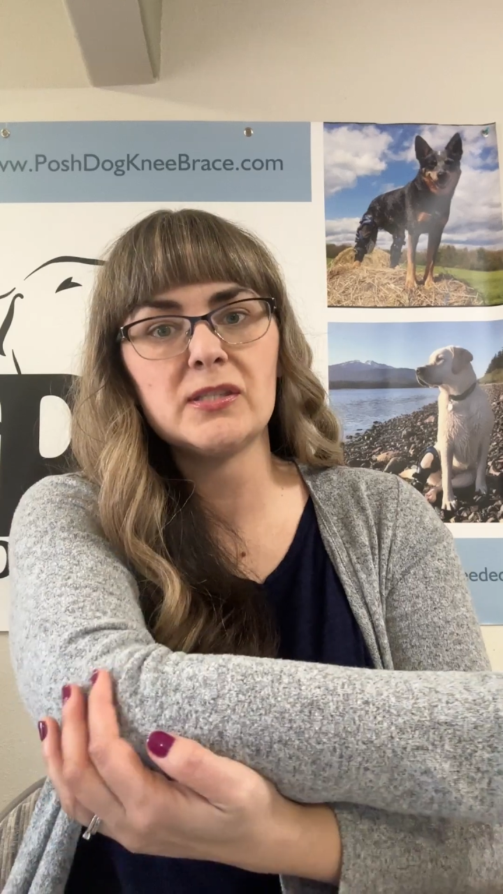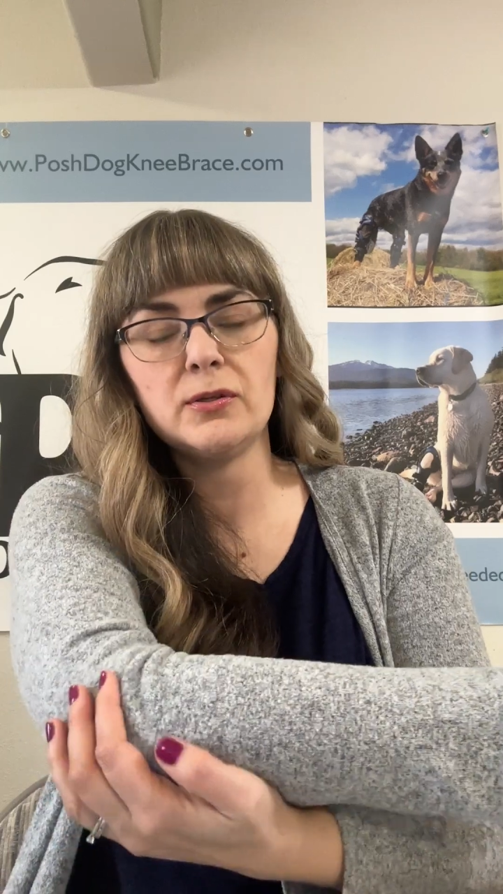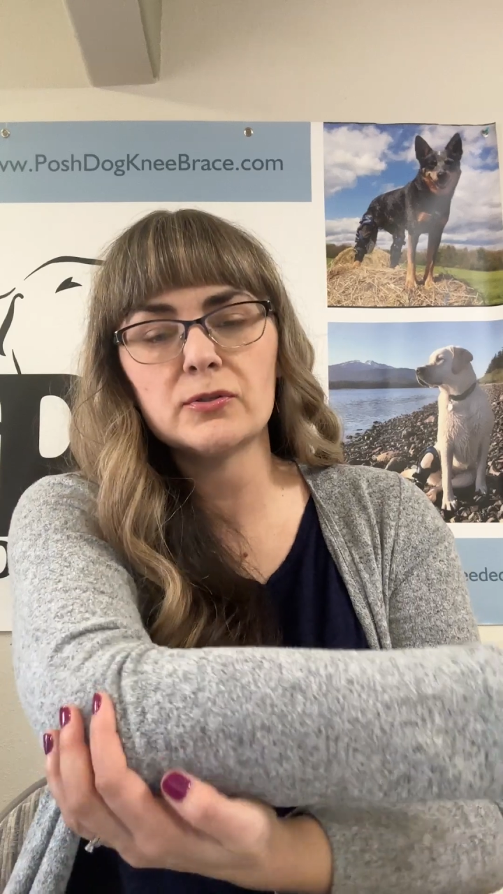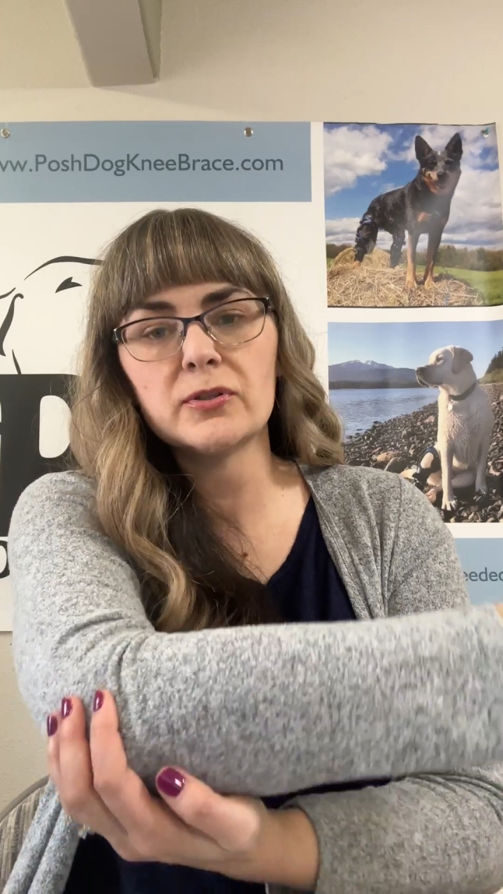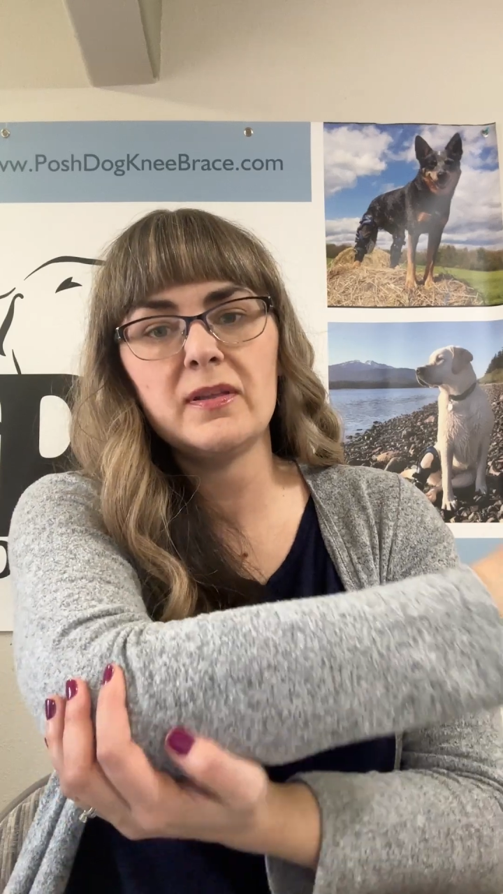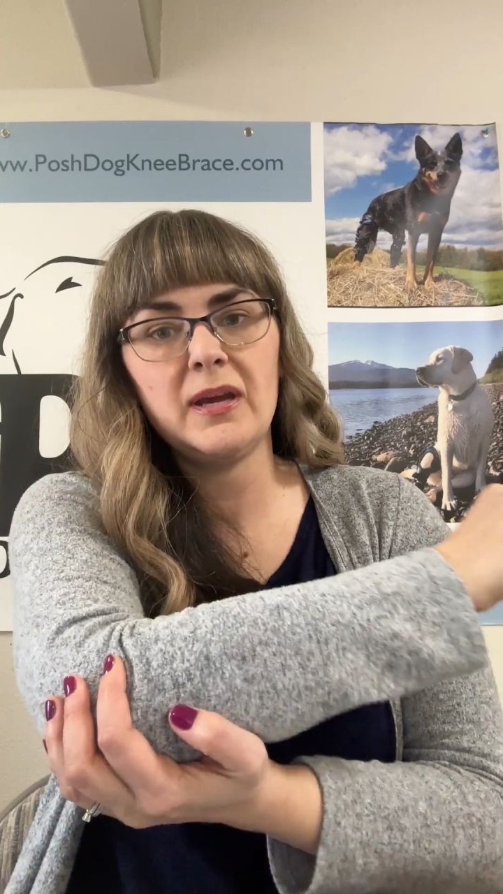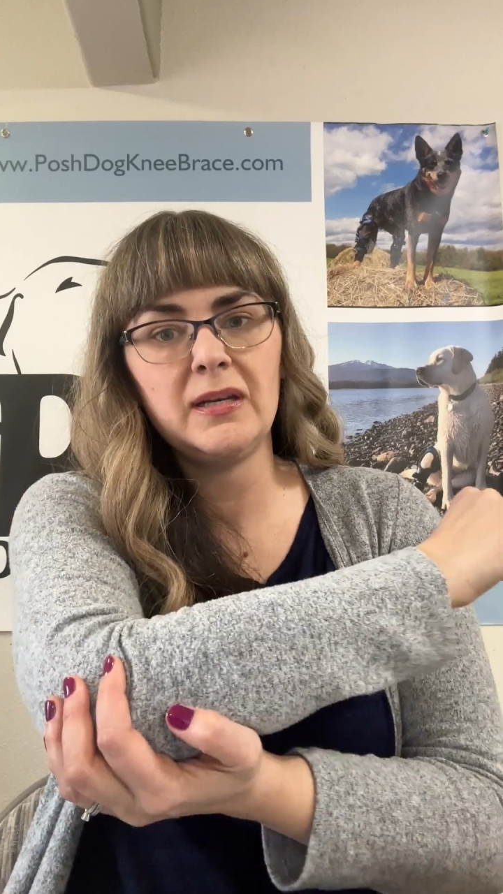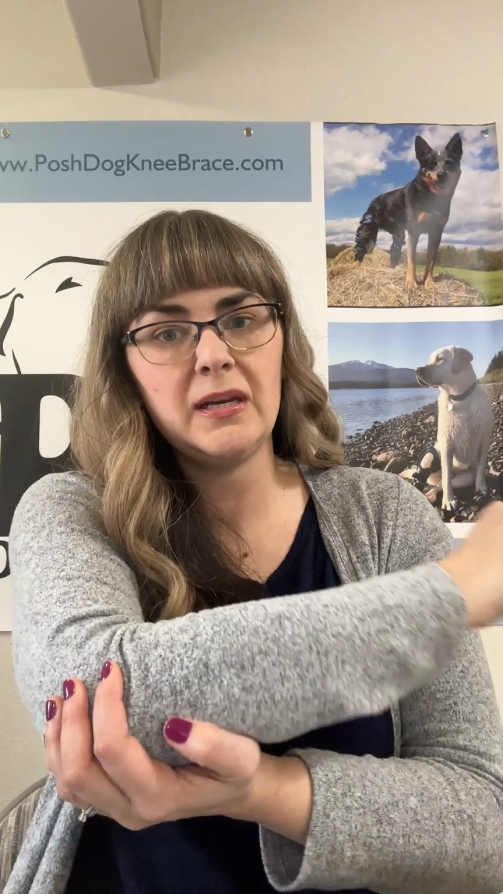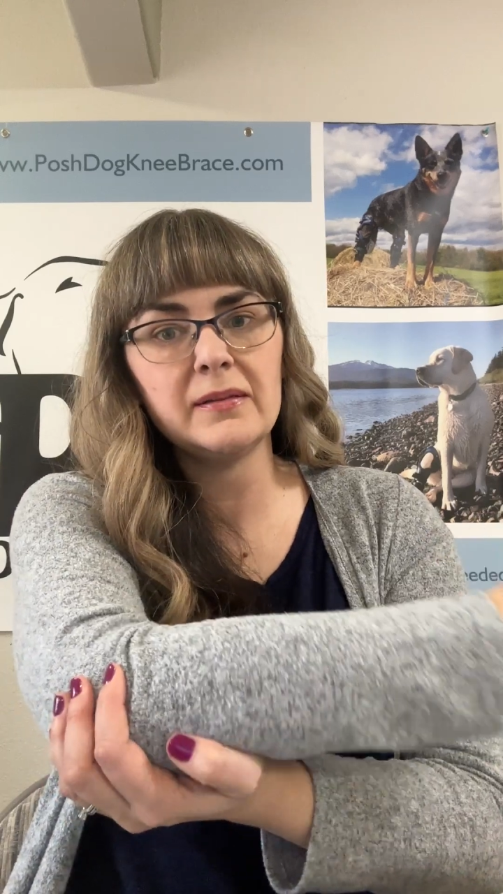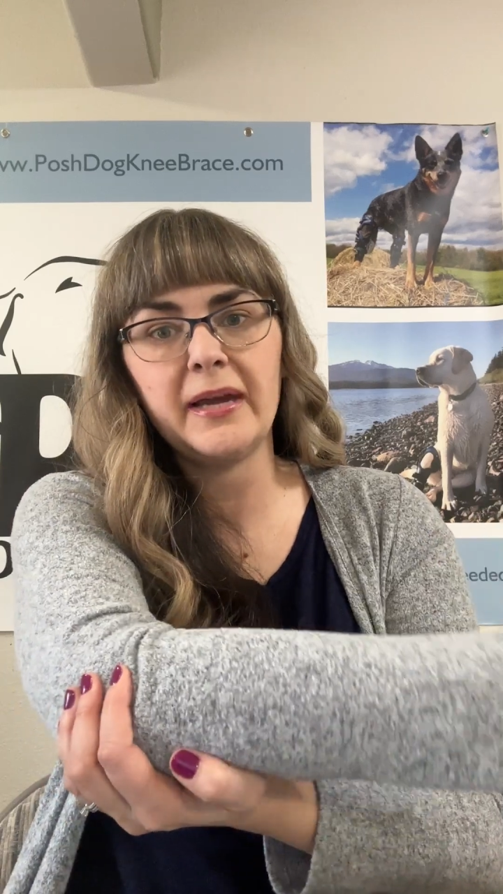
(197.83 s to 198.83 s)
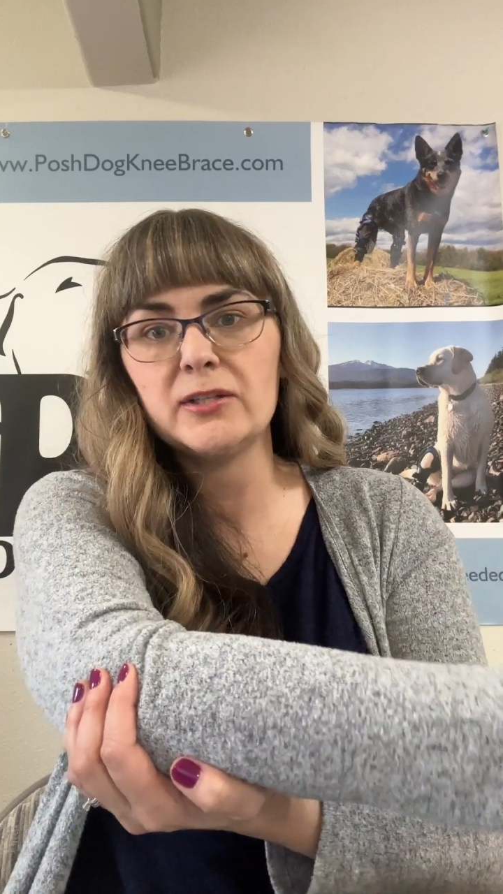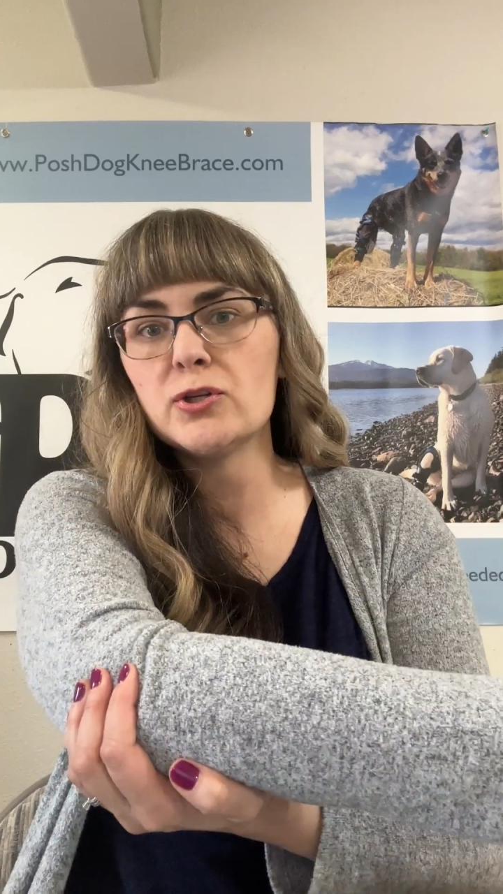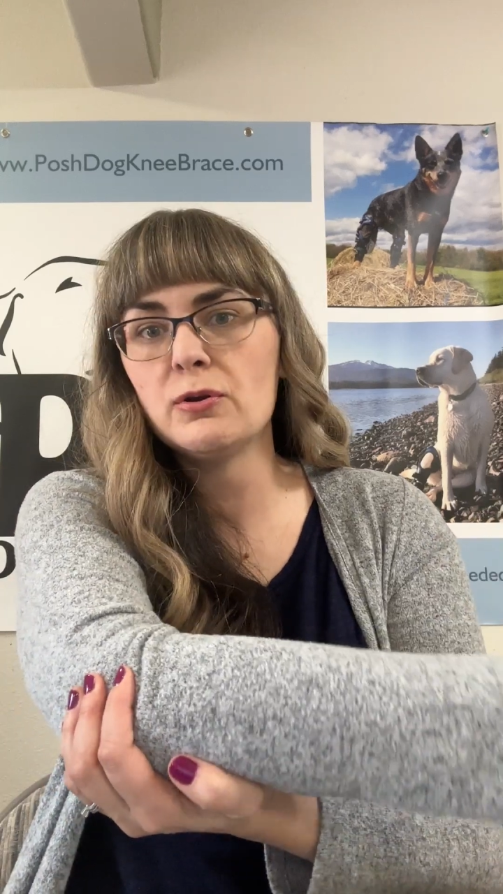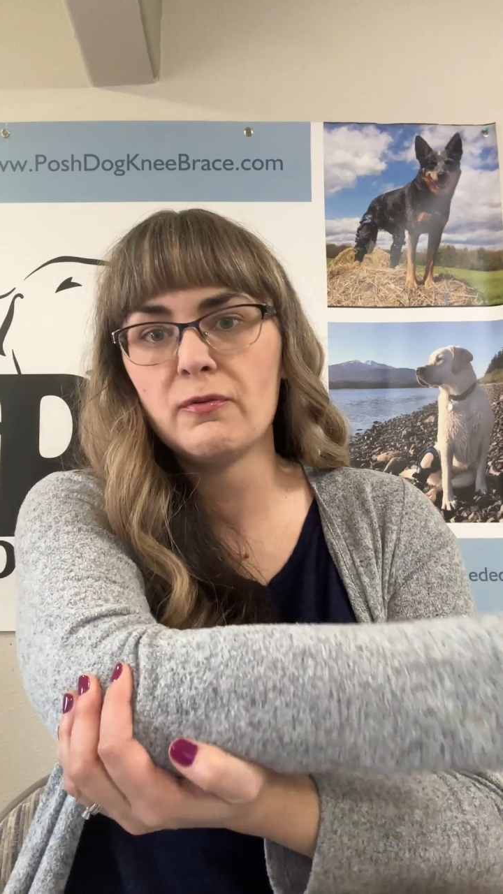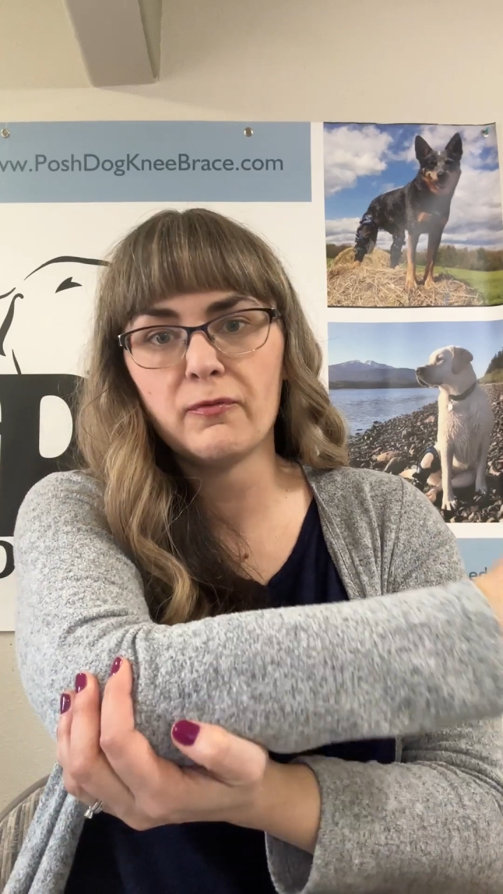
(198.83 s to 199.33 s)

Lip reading: Usually they need like 2 to